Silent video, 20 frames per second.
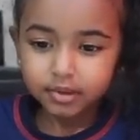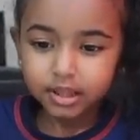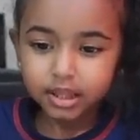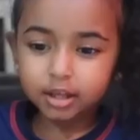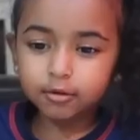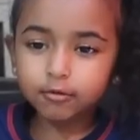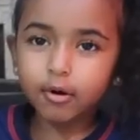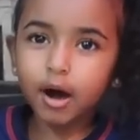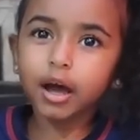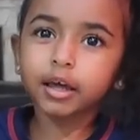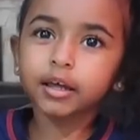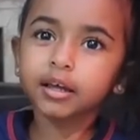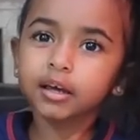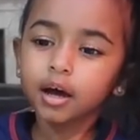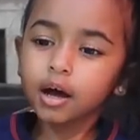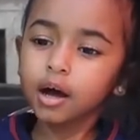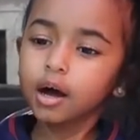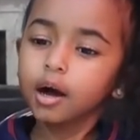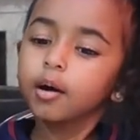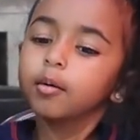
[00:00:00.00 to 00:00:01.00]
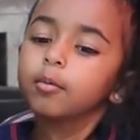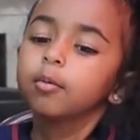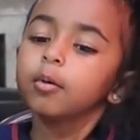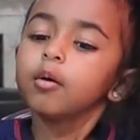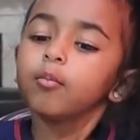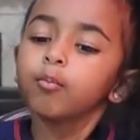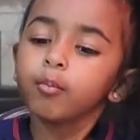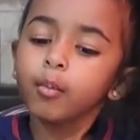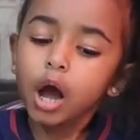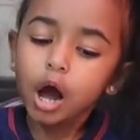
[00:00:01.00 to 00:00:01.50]
He likes
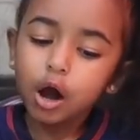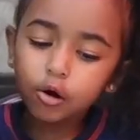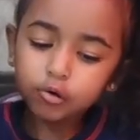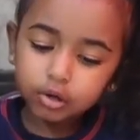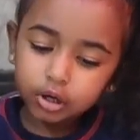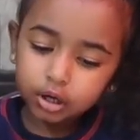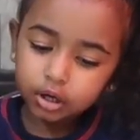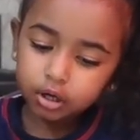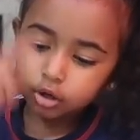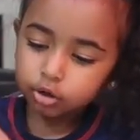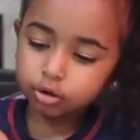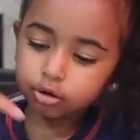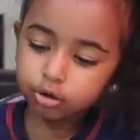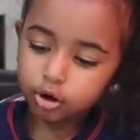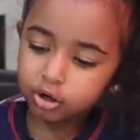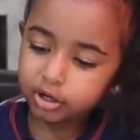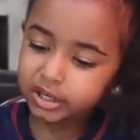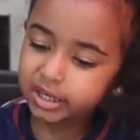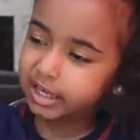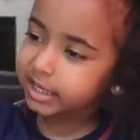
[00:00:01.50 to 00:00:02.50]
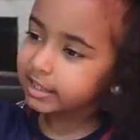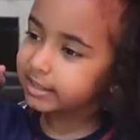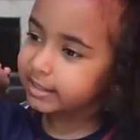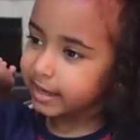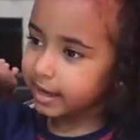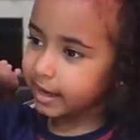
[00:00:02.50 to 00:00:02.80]
milk, cookies,